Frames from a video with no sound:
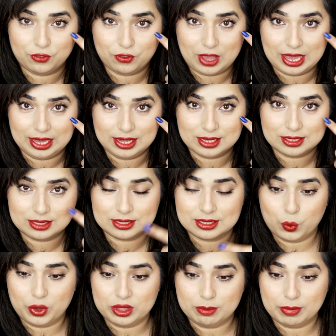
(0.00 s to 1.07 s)
face
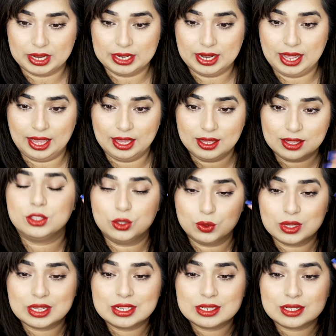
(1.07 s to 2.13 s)
with my neck, you
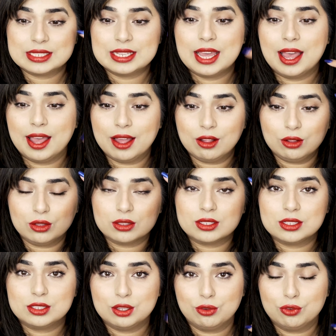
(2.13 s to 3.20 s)
can tell
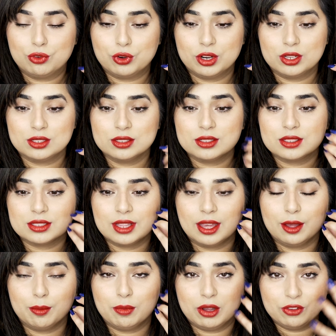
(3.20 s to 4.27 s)
the difference
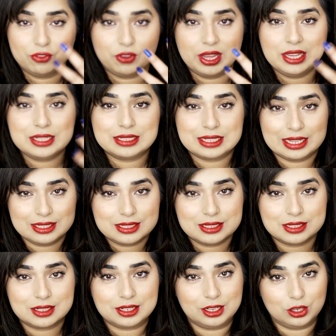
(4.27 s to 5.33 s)
that my face
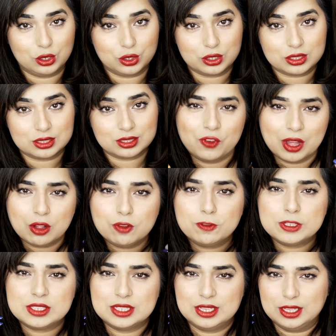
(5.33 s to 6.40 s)
instantly looks
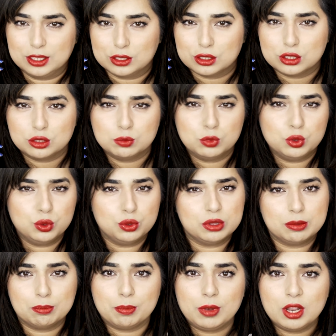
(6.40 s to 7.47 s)
velvety and smooth
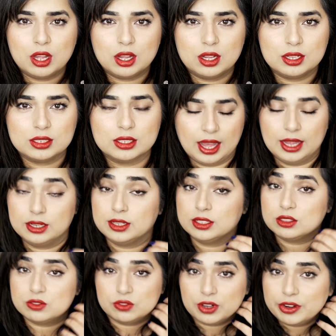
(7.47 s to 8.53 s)
and blurred, and
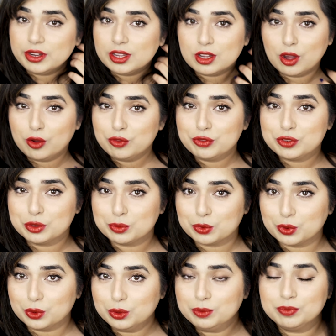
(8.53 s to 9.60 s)
it's very
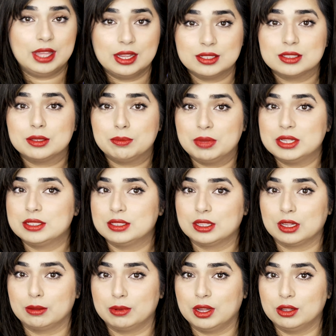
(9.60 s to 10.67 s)
comfortable. That's the best
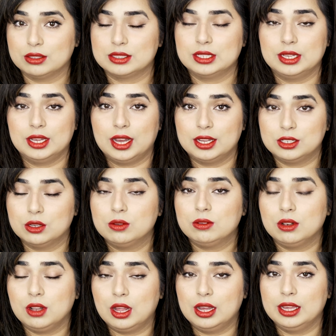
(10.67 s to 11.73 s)
thing about it. I
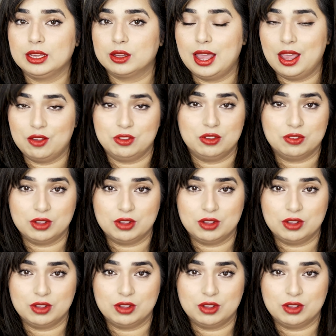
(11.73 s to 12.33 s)
don't like heavy